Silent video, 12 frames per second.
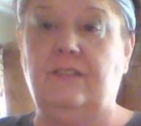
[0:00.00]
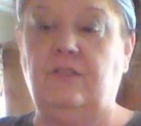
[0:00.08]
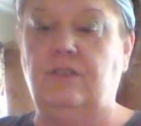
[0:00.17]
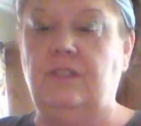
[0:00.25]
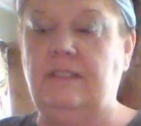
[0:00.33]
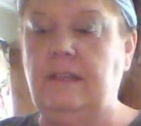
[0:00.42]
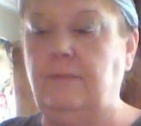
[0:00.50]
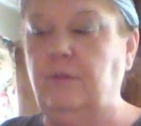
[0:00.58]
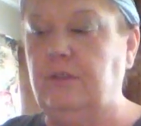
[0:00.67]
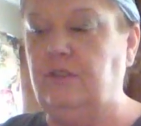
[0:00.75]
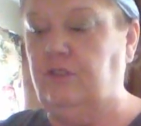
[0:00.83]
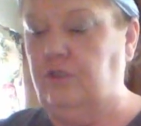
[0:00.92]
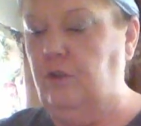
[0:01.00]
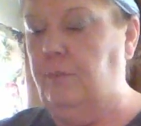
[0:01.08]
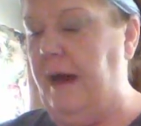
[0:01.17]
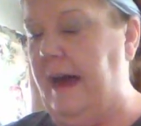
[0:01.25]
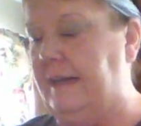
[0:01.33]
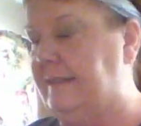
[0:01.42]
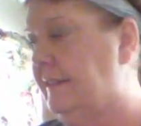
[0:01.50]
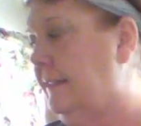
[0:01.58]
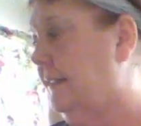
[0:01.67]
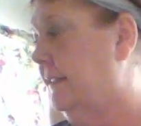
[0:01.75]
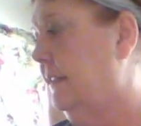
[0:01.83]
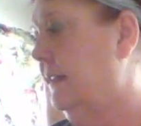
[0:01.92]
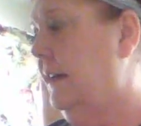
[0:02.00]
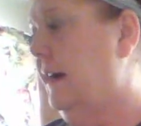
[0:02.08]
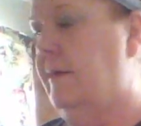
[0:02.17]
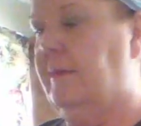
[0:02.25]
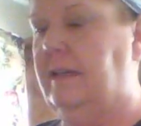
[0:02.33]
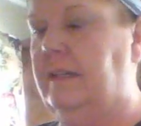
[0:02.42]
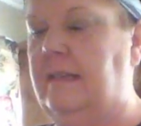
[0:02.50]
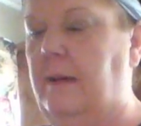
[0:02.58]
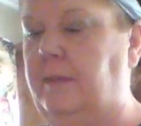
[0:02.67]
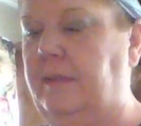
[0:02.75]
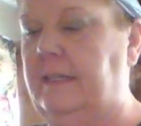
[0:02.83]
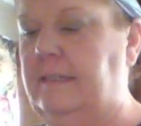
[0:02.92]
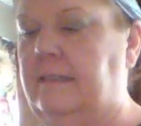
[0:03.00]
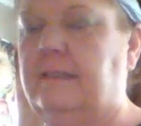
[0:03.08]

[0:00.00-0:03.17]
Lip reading: So since I'm doing 2 boxes, I'm going to double it.